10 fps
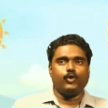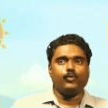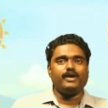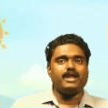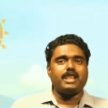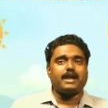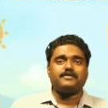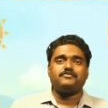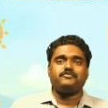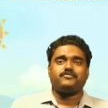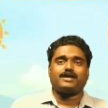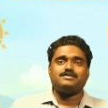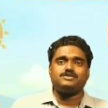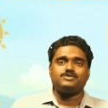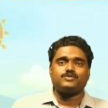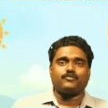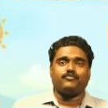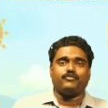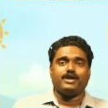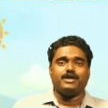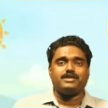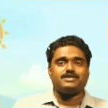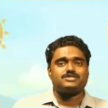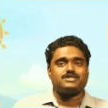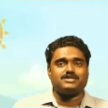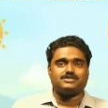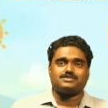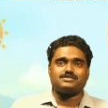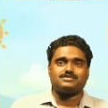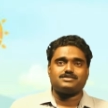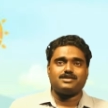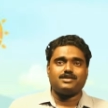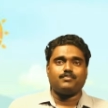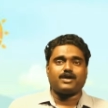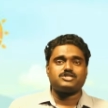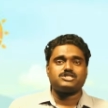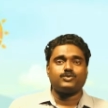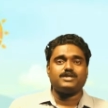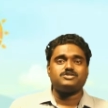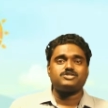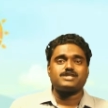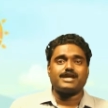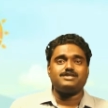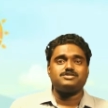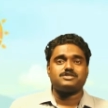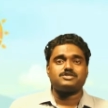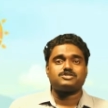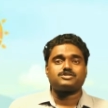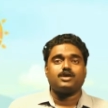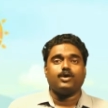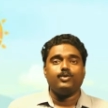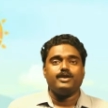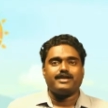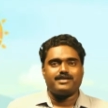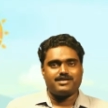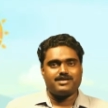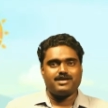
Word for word: Human life consists of various stages, but student stage is golden.